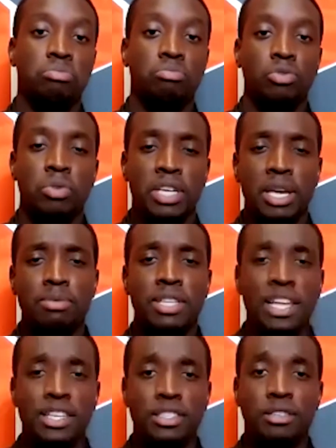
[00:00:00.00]
2 games
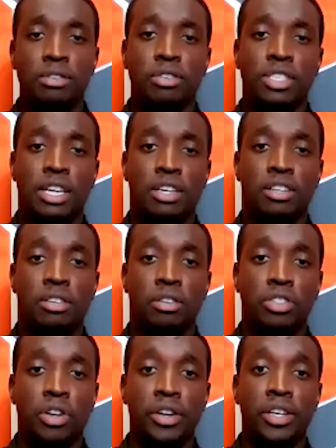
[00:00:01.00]
less on the second,
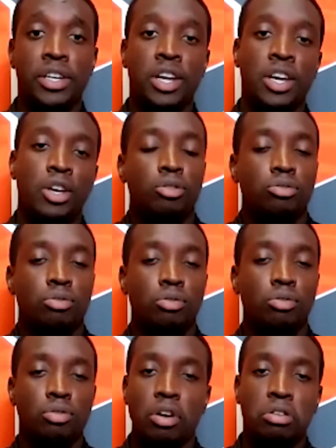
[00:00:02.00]
on third.
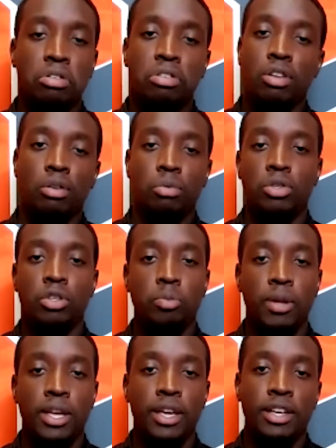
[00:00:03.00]
So no. We just
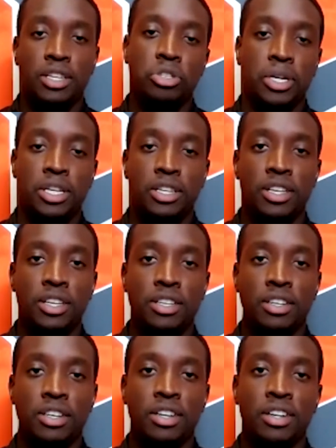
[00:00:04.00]
play, enjoy, and
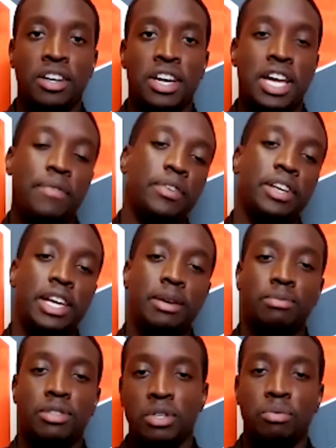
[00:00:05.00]
then every
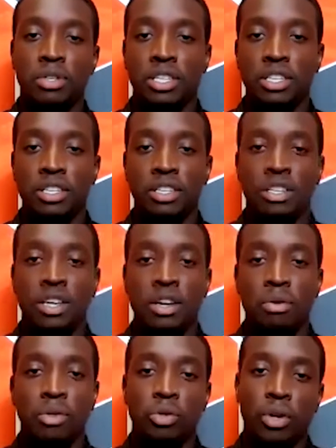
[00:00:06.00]
games we
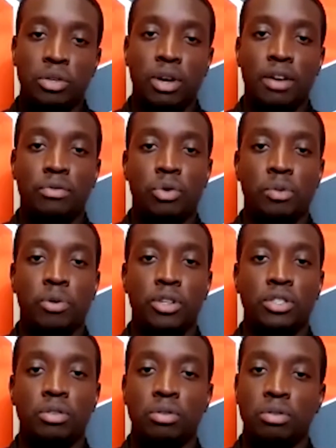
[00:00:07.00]
try to have 3
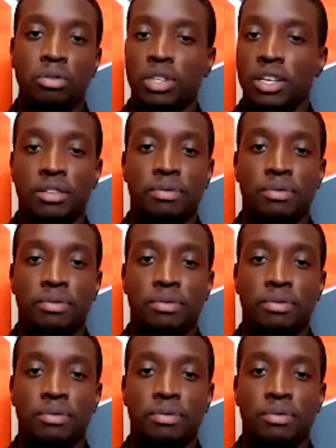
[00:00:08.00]
points. So yeah.